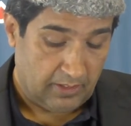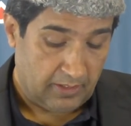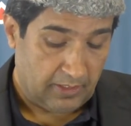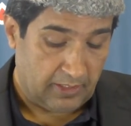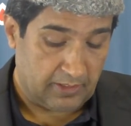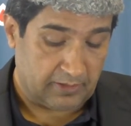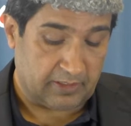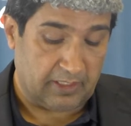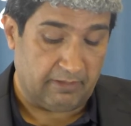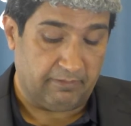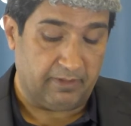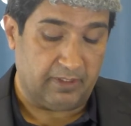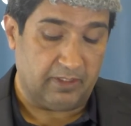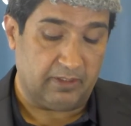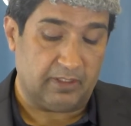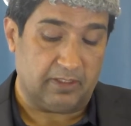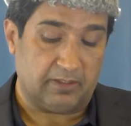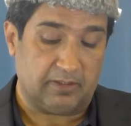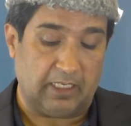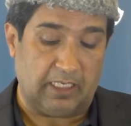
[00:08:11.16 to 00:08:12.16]
He is given
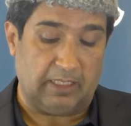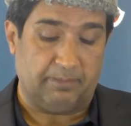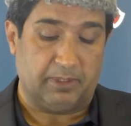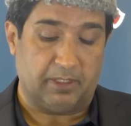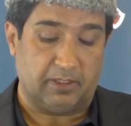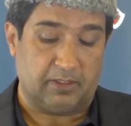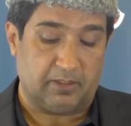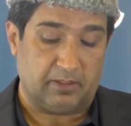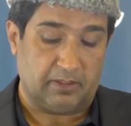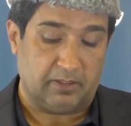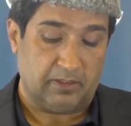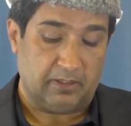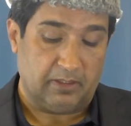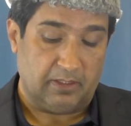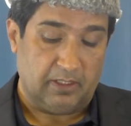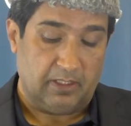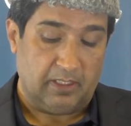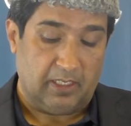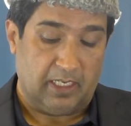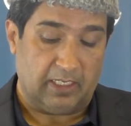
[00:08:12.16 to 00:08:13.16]
the syllabus
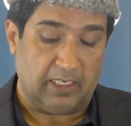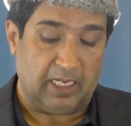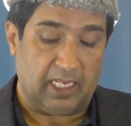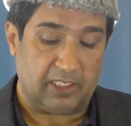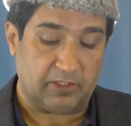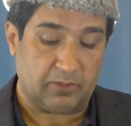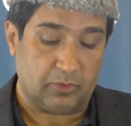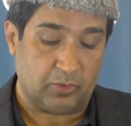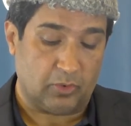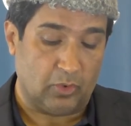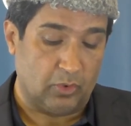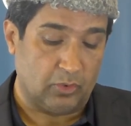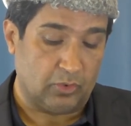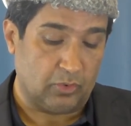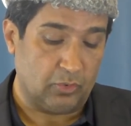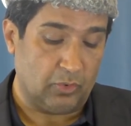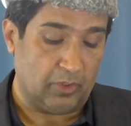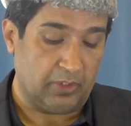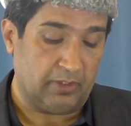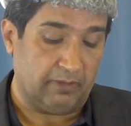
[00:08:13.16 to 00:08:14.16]
and has to go
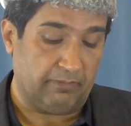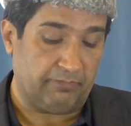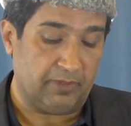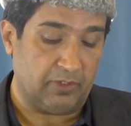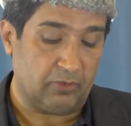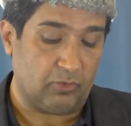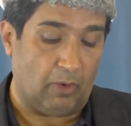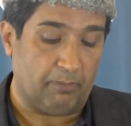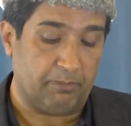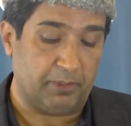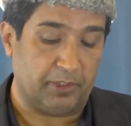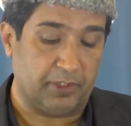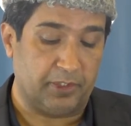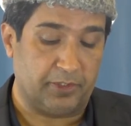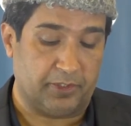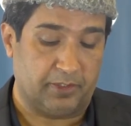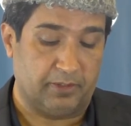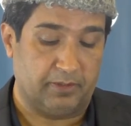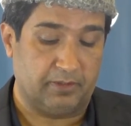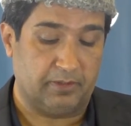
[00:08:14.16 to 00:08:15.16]
through different
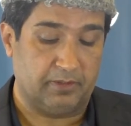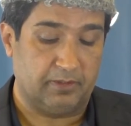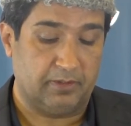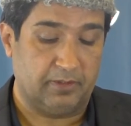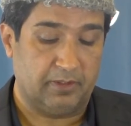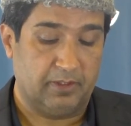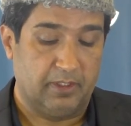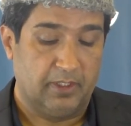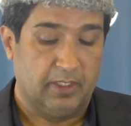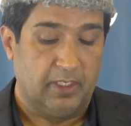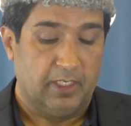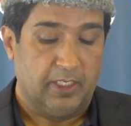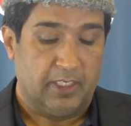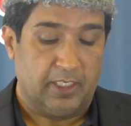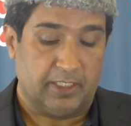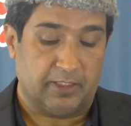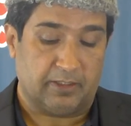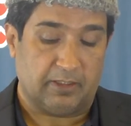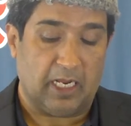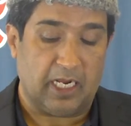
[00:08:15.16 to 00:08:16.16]
competitions.
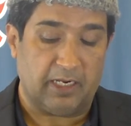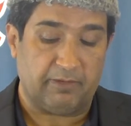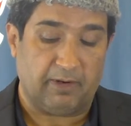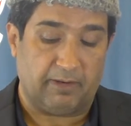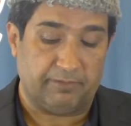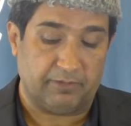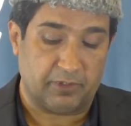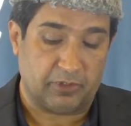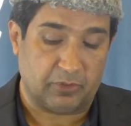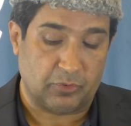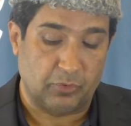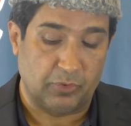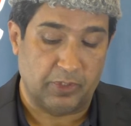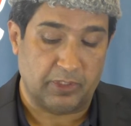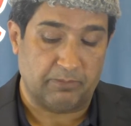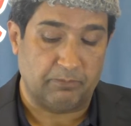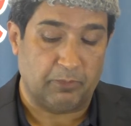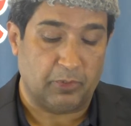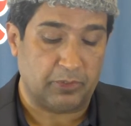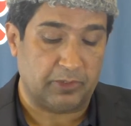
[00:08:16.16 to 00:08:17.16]
His life after school is
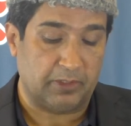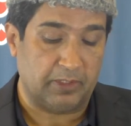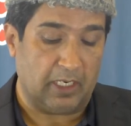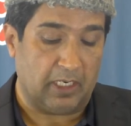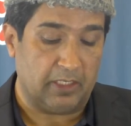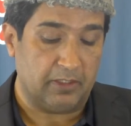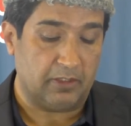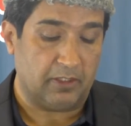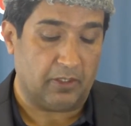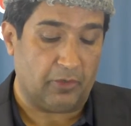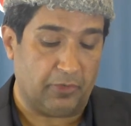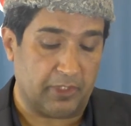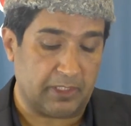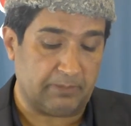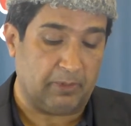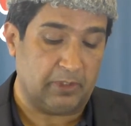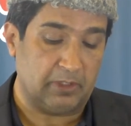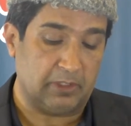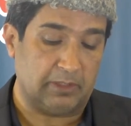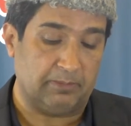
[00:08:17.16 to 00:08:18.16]
mostly under a
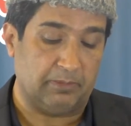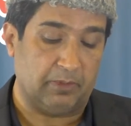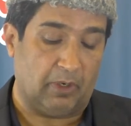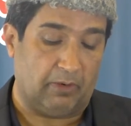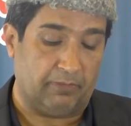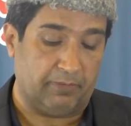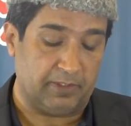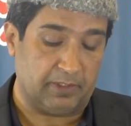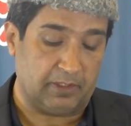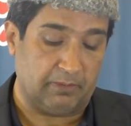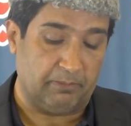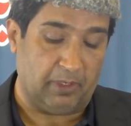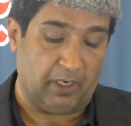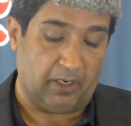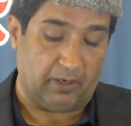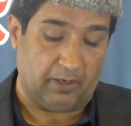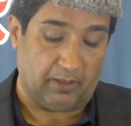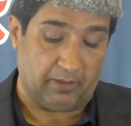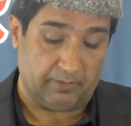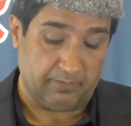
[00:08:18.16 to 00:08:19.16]
responsible office
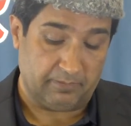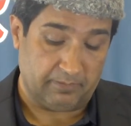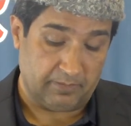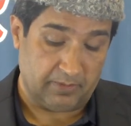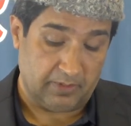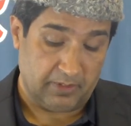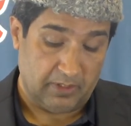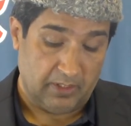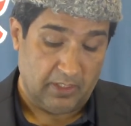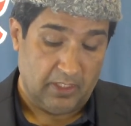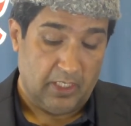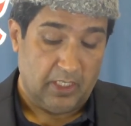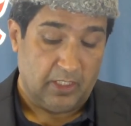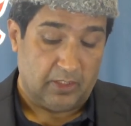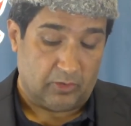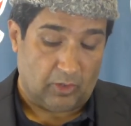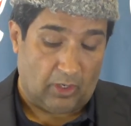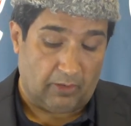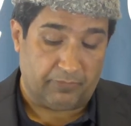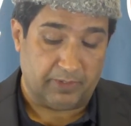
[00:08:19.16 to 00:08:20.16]
bearer.
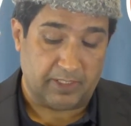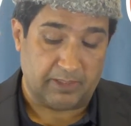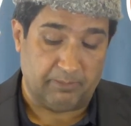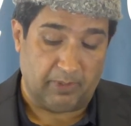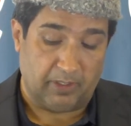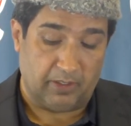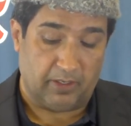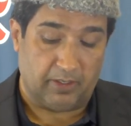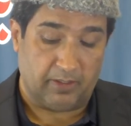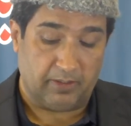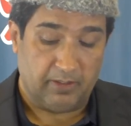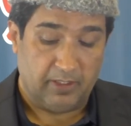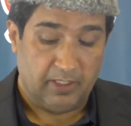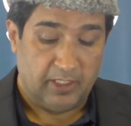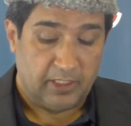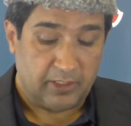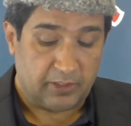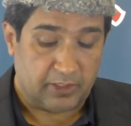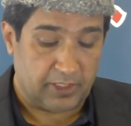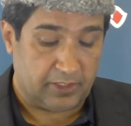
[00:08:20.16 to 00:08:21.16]
The office bearer
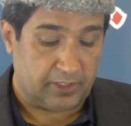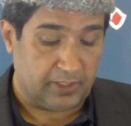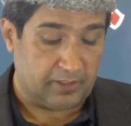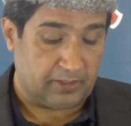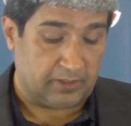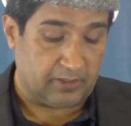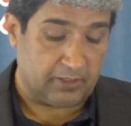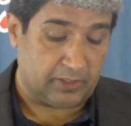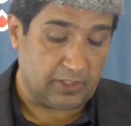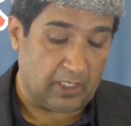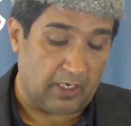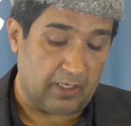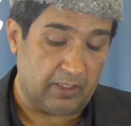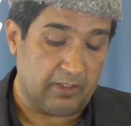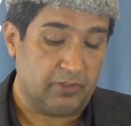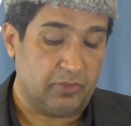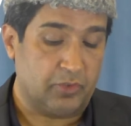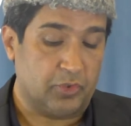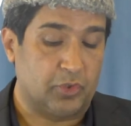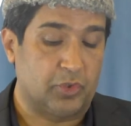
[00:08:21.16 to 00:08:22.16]
teaches the child
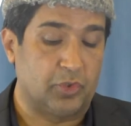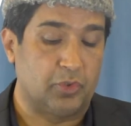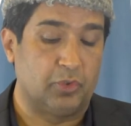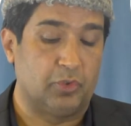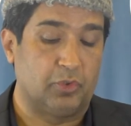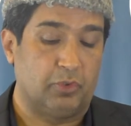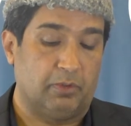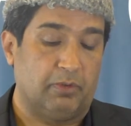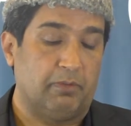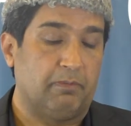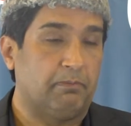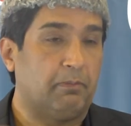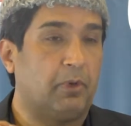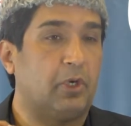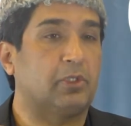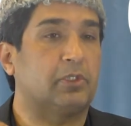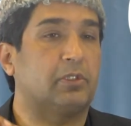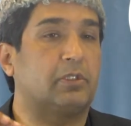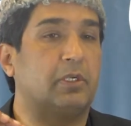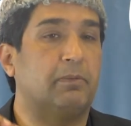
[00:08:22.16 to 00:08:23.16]
2
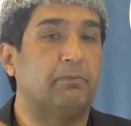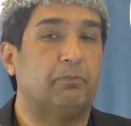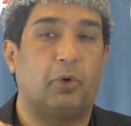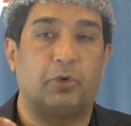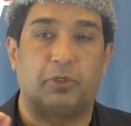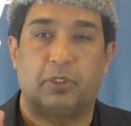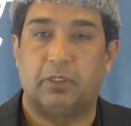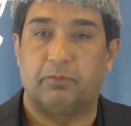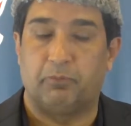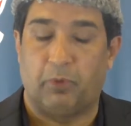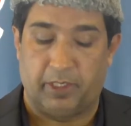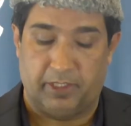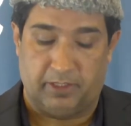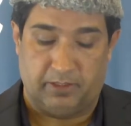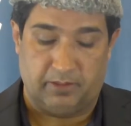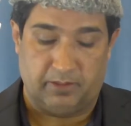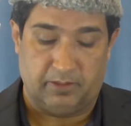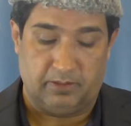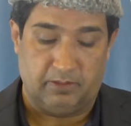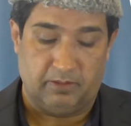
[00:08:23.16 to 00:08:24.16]
most important
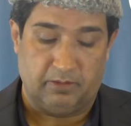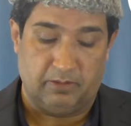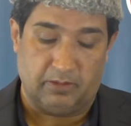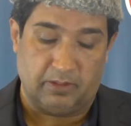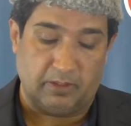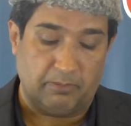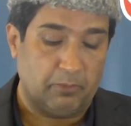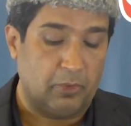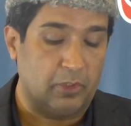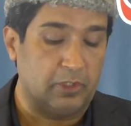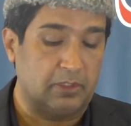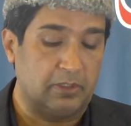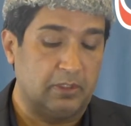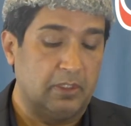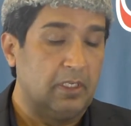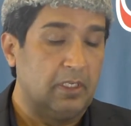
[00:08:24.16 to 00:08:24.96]
points, the most